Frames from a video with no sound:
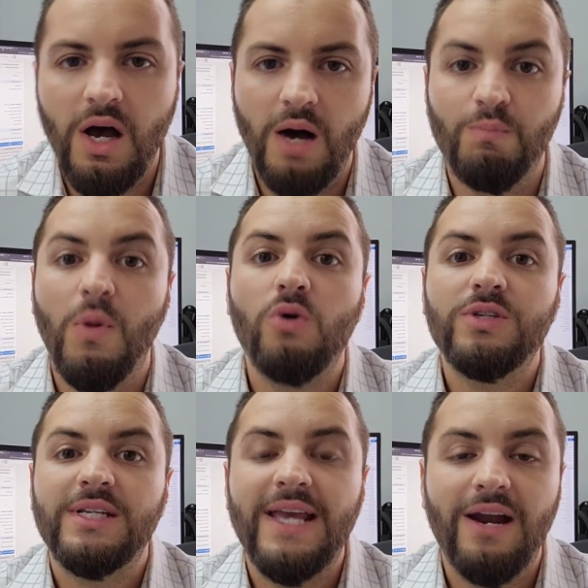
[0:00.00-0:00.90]

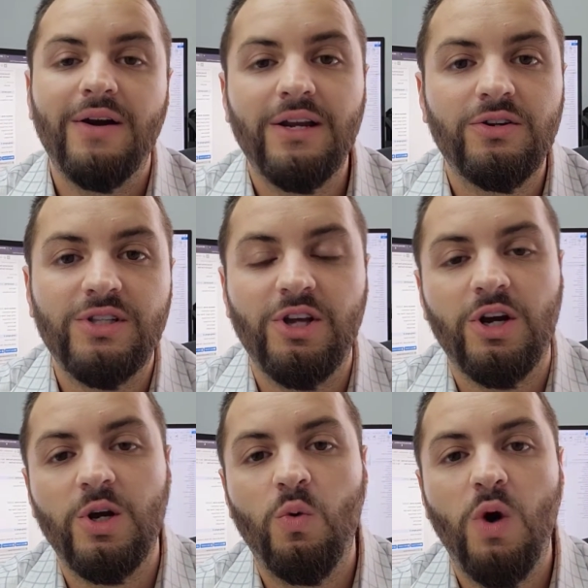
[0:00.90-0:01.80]
Most carriers, they're
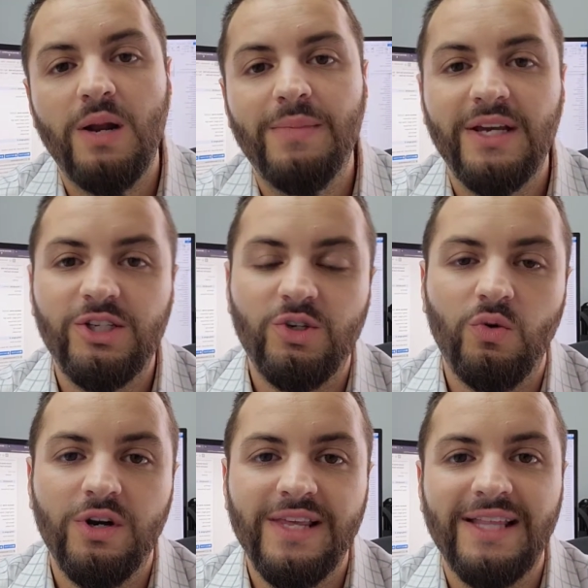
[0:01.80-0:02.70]
going to want to make
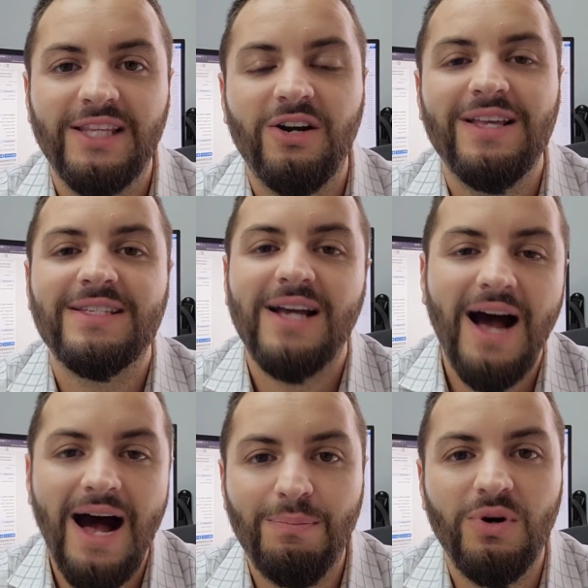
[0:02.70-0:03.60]
sure that there is
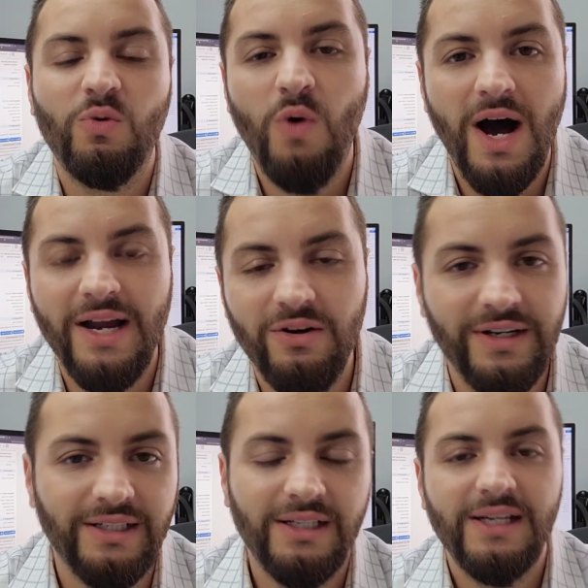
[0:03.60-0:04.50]
copper
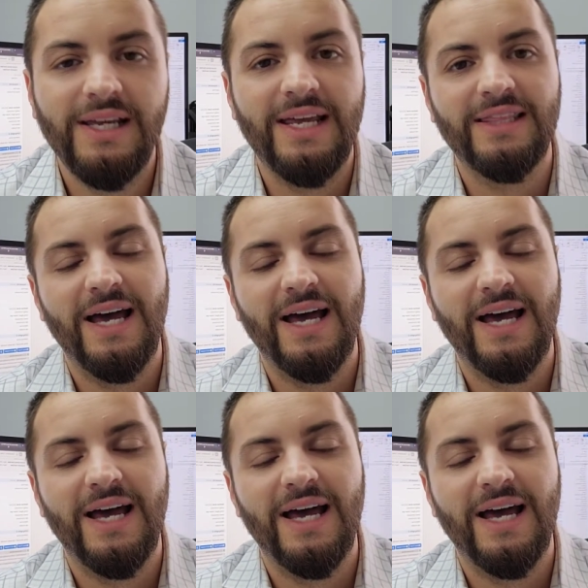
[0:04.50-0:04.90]
wiring in the